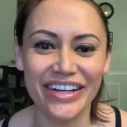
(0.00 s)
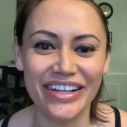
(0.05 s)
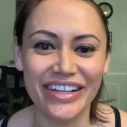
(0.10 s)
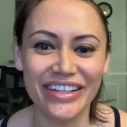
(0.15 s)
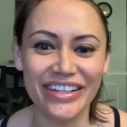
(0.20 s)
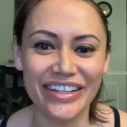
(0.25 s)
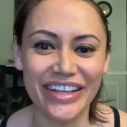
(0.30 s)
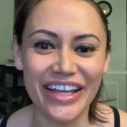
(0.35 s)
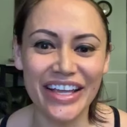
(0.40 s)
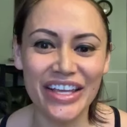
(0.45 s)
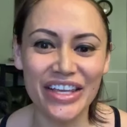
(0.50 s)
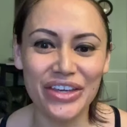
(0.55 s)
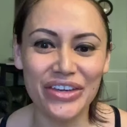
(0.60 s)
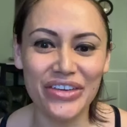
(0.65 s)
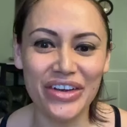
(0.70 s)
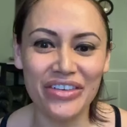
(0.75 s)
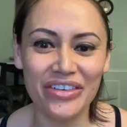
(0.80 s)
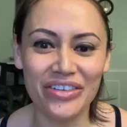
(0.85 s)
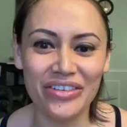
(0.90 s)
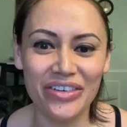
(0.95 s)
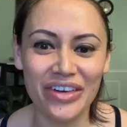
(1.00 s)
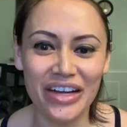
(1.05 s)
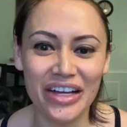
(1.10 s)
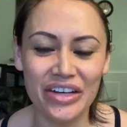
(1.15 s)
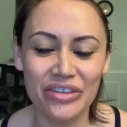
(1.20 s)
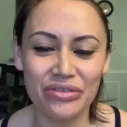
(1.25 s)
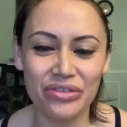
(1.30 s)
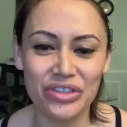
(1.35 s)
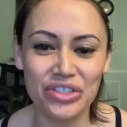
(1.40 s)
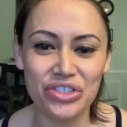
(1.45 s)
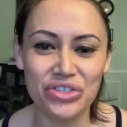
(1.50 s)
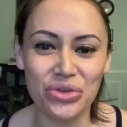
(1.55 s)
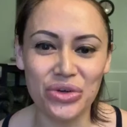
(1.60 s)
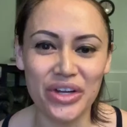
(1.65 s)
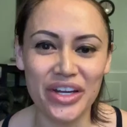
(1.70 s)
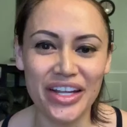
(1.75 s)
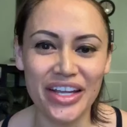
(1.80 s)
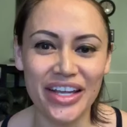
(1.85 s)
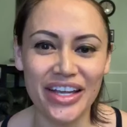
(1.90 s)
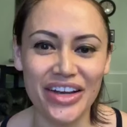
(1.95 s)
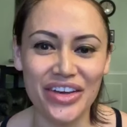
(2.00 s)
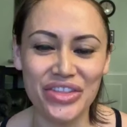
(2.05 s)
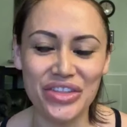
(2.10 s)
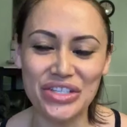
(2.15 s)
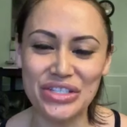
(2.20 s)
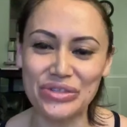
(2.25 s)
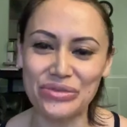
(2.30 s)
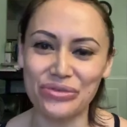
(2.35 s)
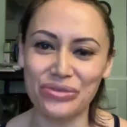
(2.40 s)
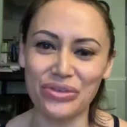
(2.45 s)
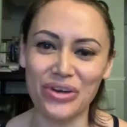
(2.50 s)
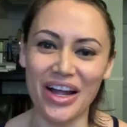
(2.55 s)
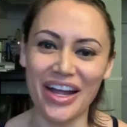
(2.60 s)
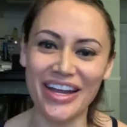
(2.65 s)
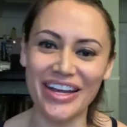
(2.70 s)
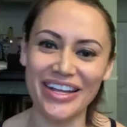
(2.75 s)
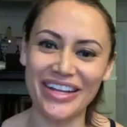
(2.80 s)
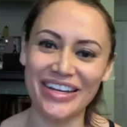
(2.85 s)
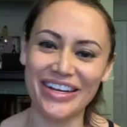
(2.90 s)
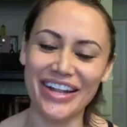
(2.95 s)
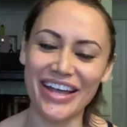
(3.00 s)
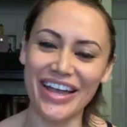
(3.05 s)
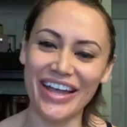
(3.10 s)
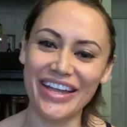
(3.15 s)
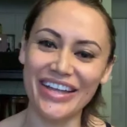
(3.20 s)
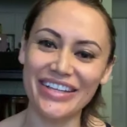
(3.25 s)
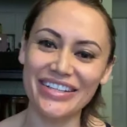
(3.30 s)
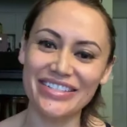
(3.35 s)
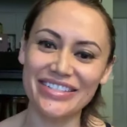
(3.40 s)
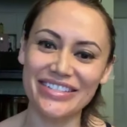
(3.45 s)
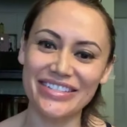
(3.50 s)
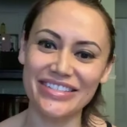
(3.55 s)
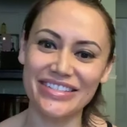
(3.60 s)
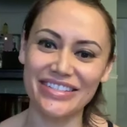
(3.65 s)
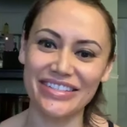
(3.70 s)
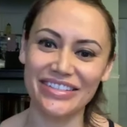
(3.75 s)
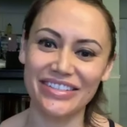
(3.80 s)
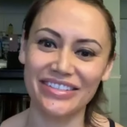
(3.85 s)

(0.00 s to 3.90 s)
Thank you everyone for joining on this Friday night.